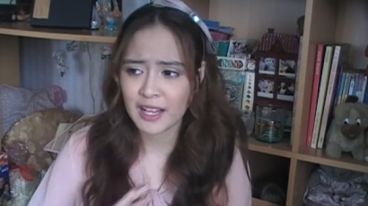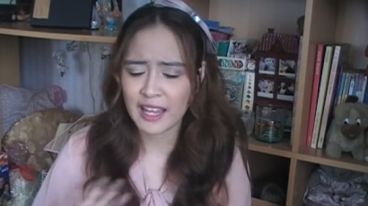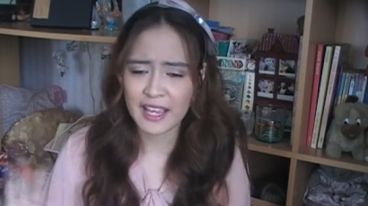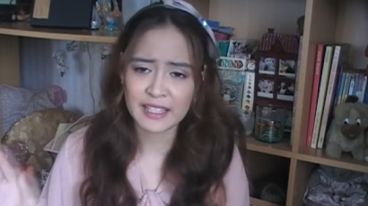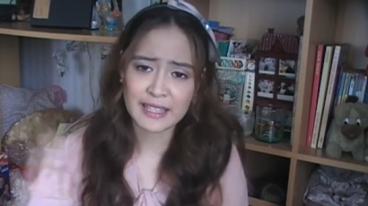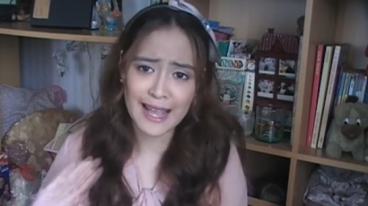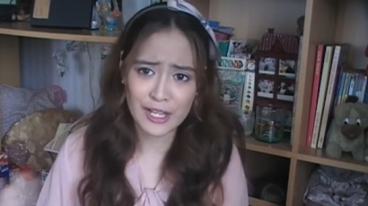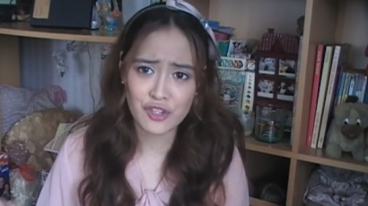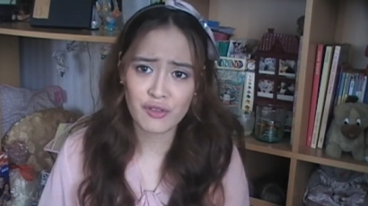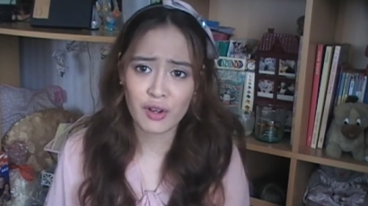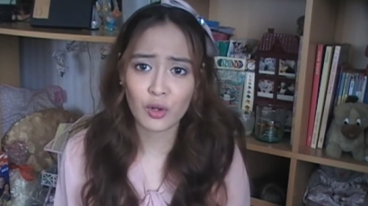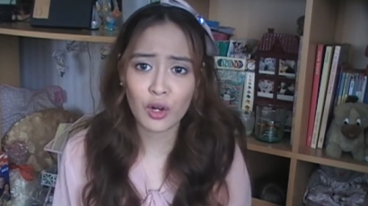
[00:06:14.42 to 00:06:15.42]
like
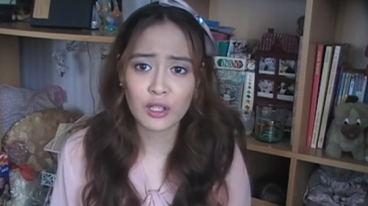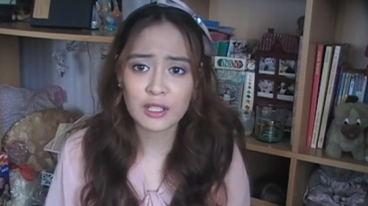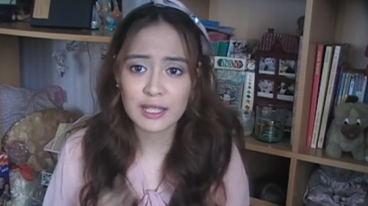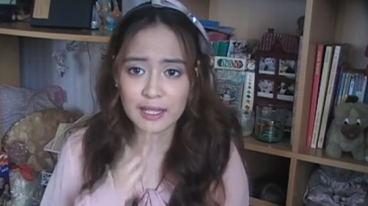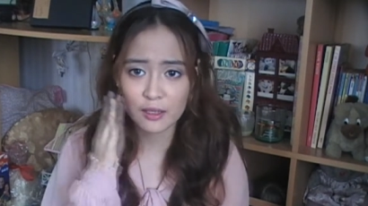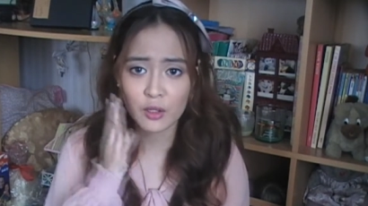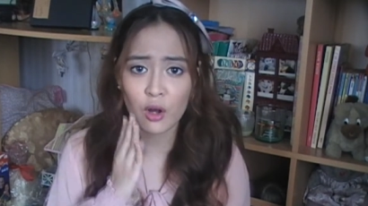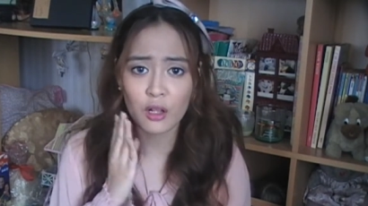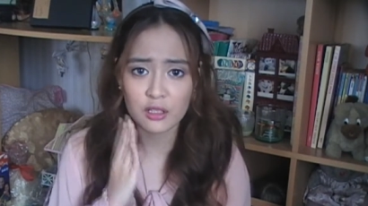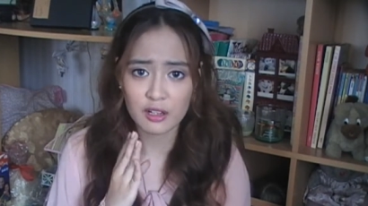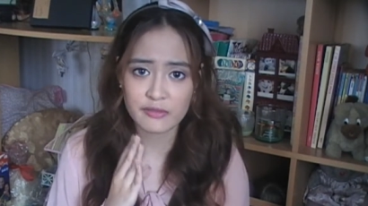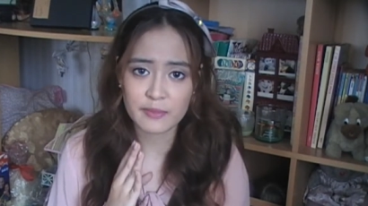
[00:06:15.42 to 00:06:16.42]
natural color, like the
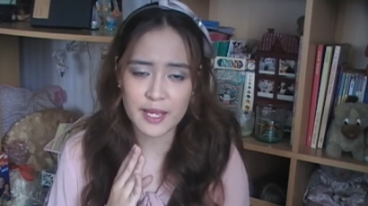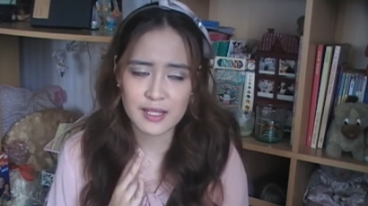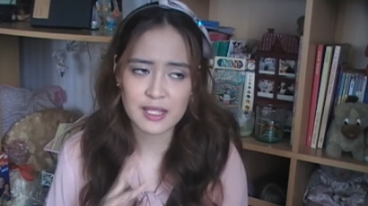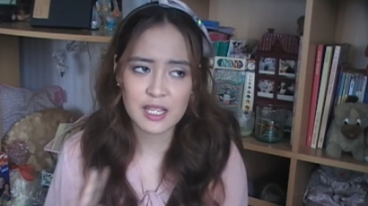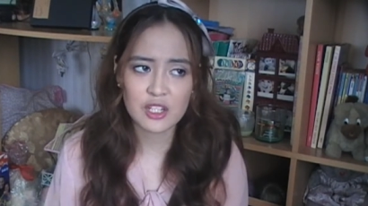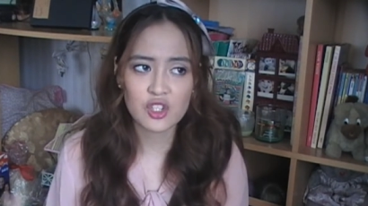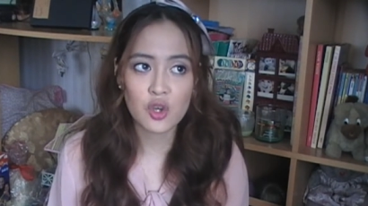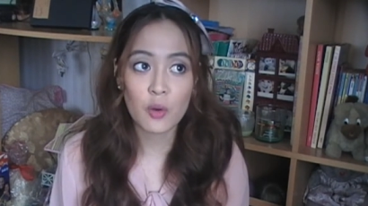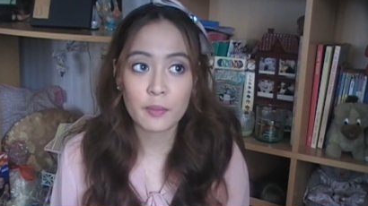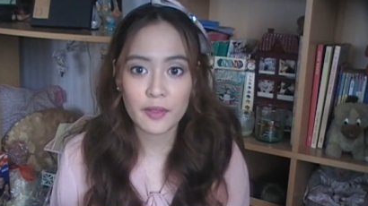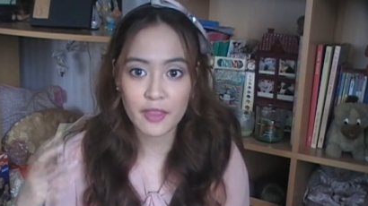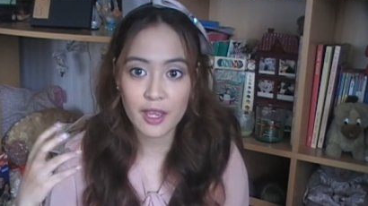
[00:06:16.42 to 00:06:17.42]
color of my skin tone,
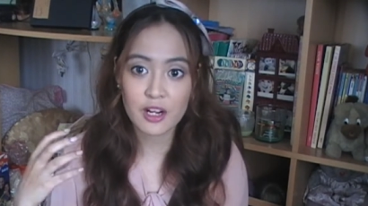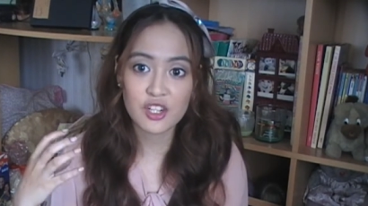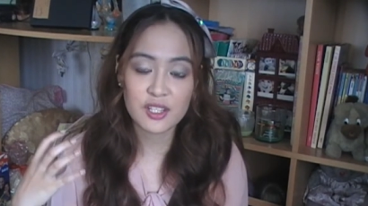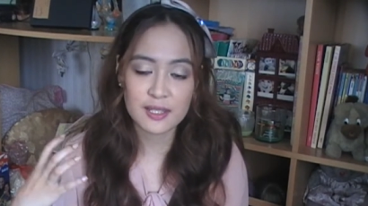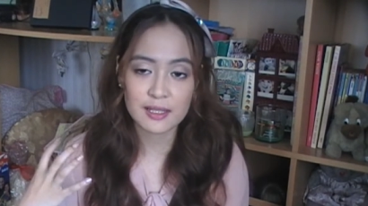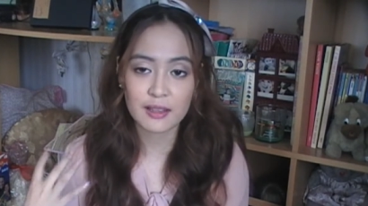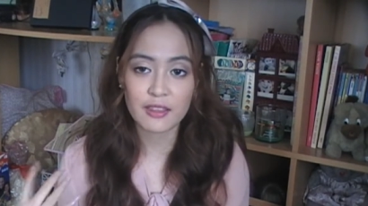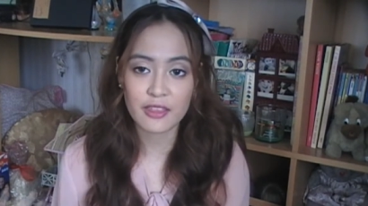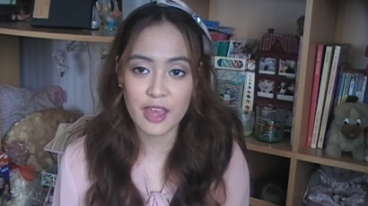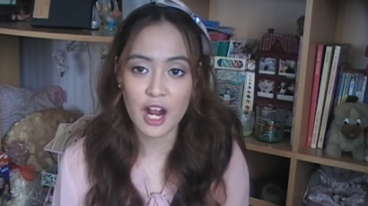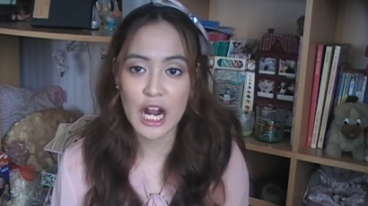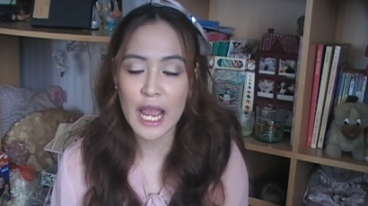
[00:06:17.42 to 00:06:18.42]
but they are still
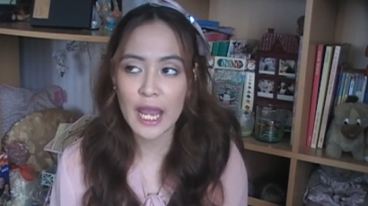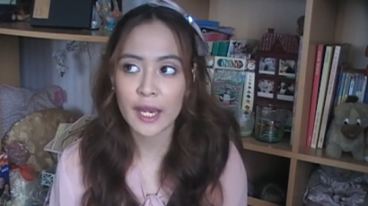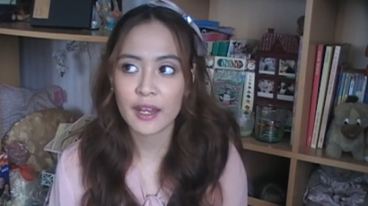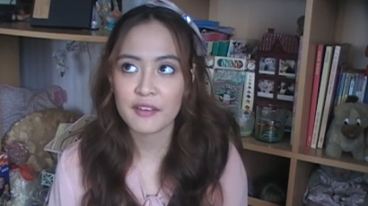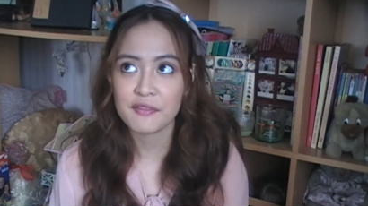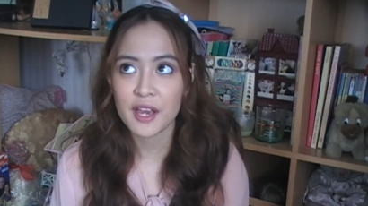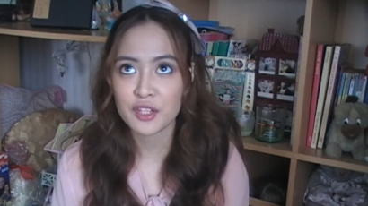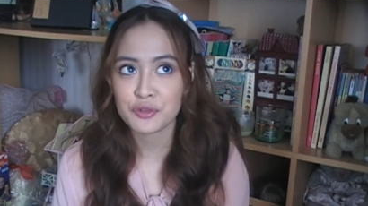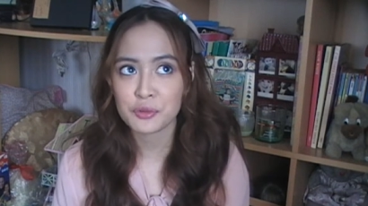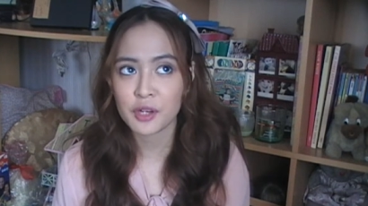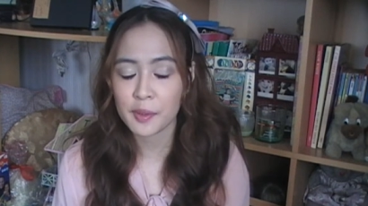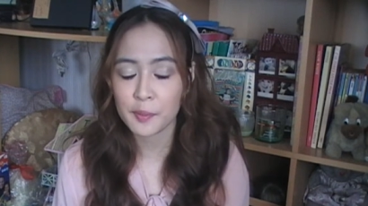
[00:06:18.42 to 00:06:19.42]
there. And if I
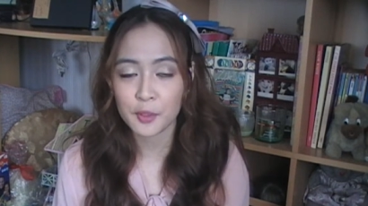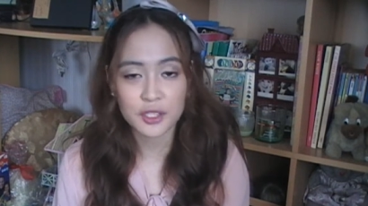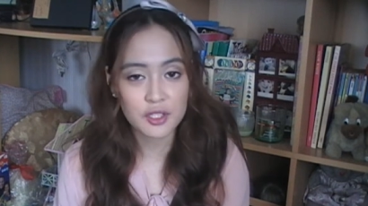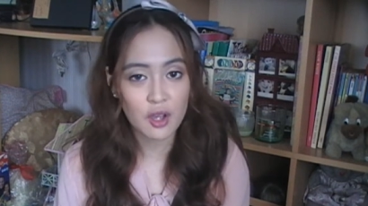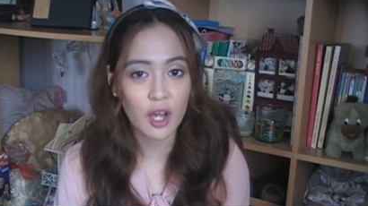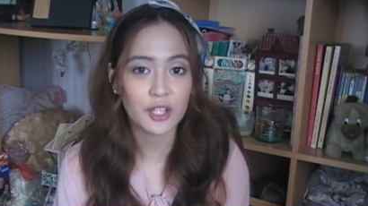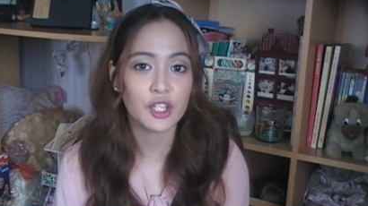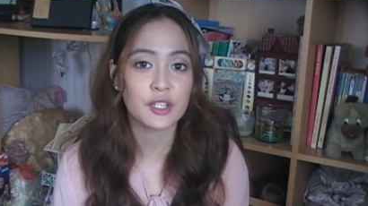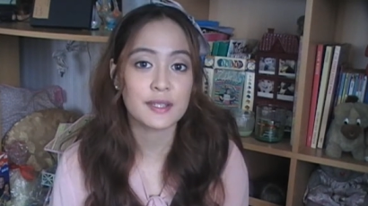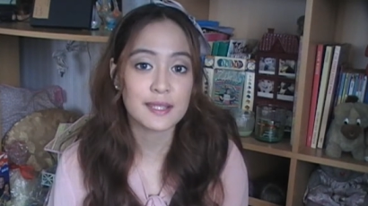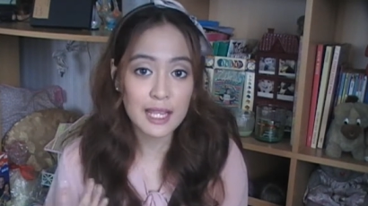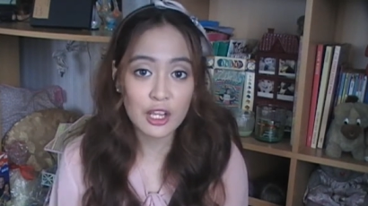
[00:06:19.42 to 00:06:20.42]
do not put on
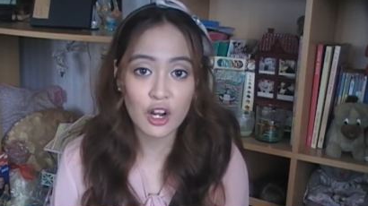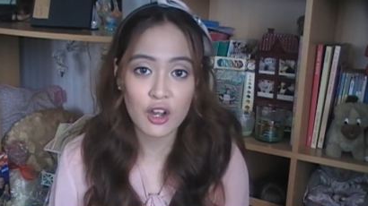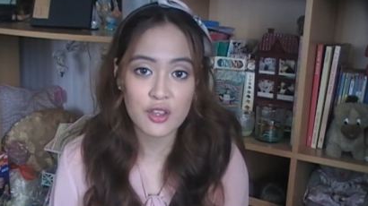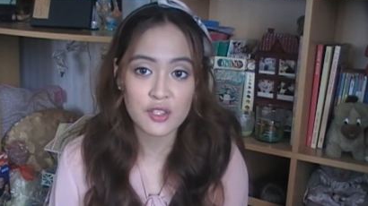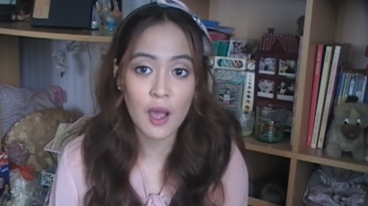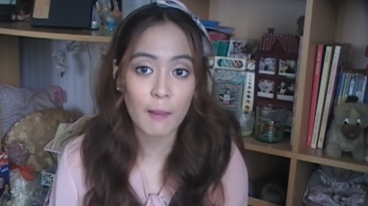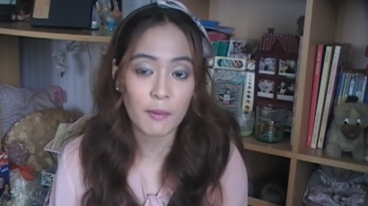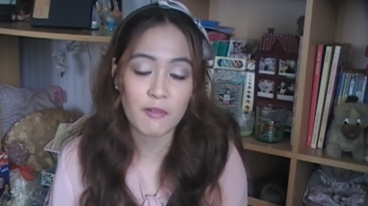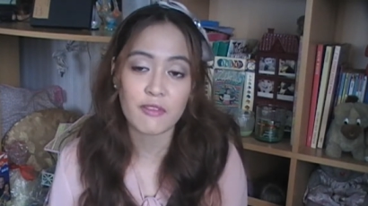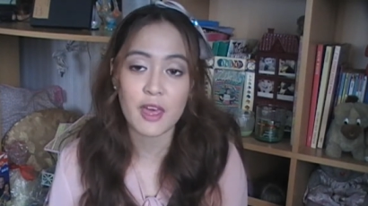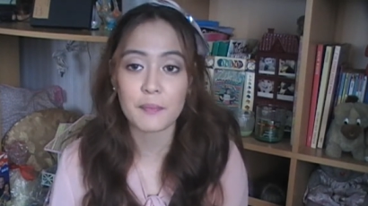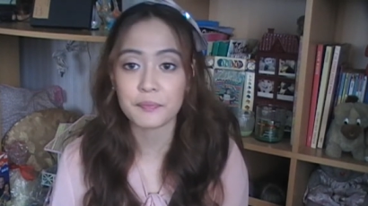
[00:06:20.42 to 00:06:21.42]
concealer on top
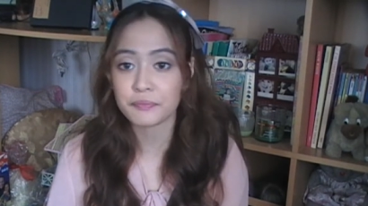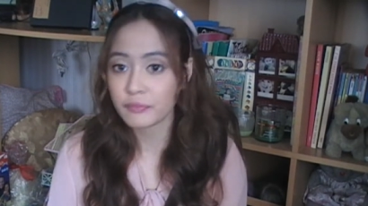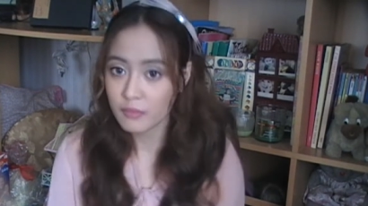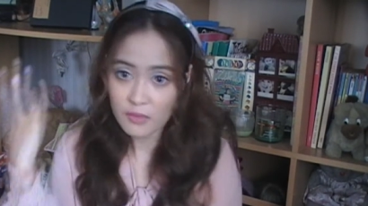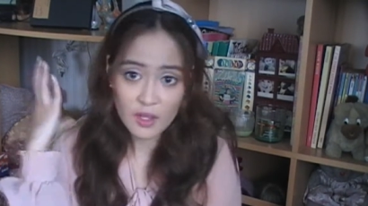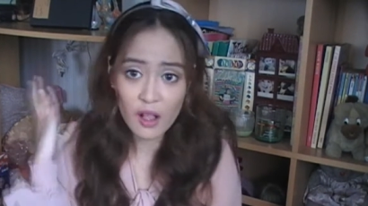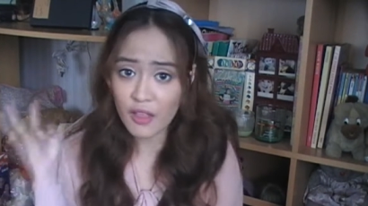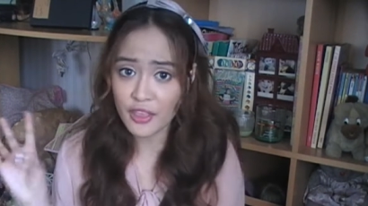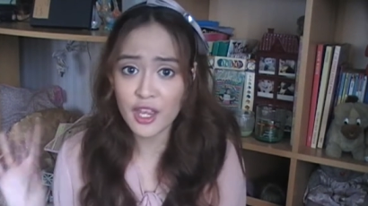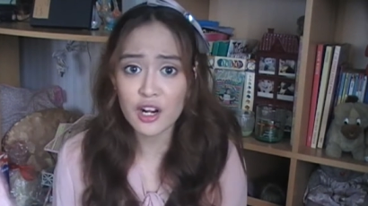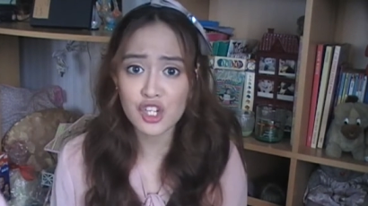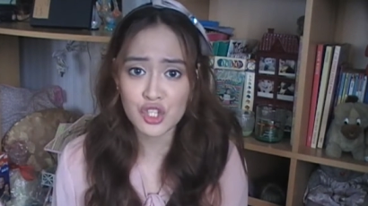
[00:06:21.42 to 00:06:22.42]
of them,
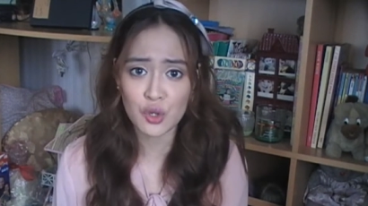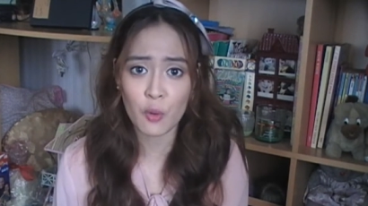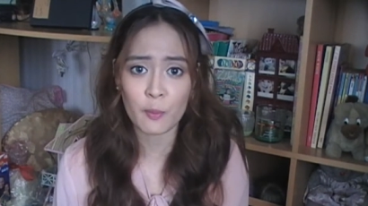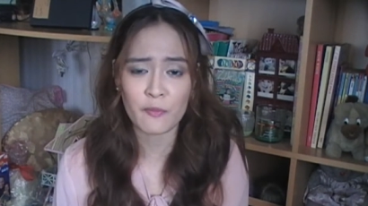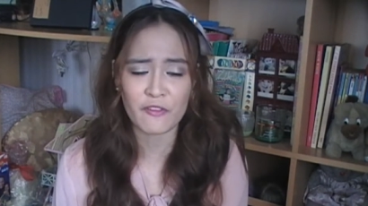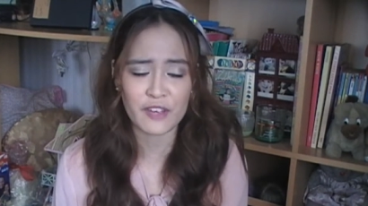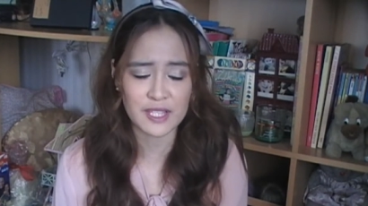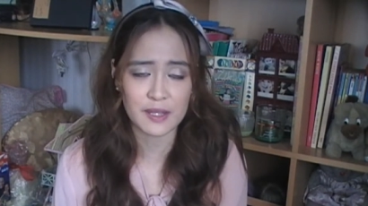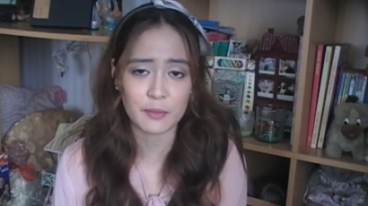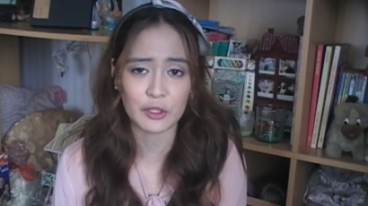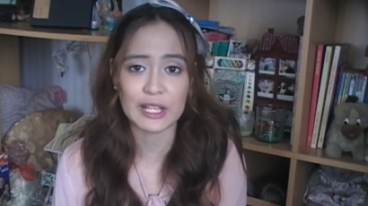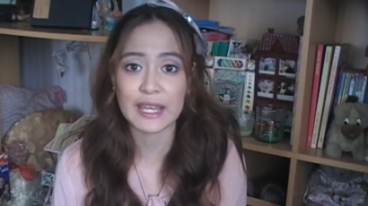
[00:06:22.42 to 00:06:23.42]
they are so
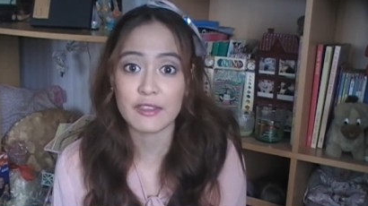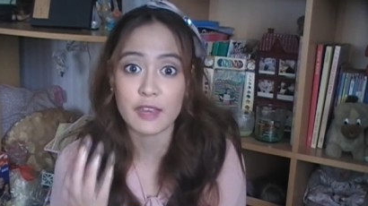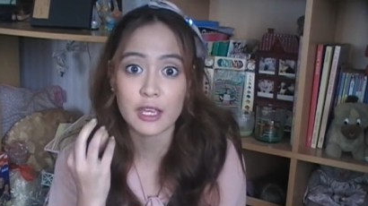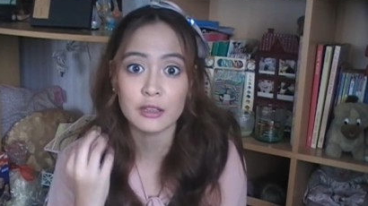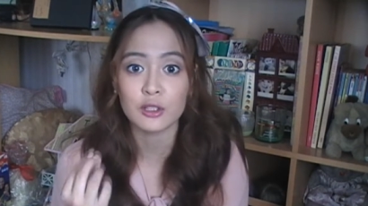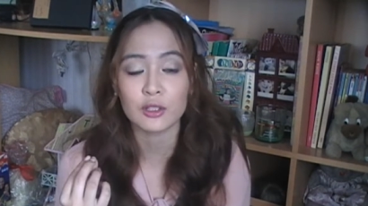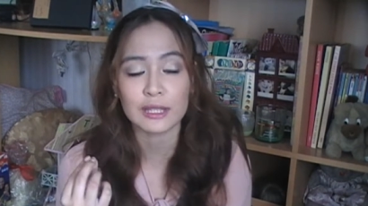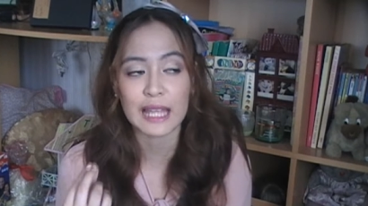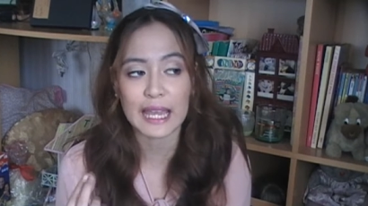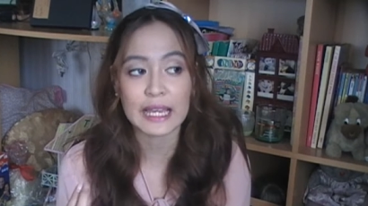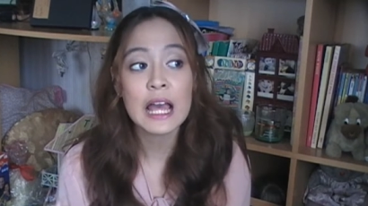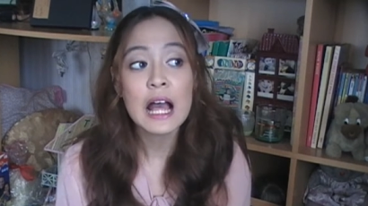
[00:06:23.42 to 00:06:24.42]
visible and they look
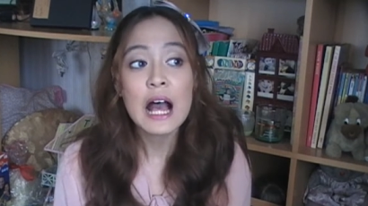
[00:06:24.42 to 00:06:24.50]
like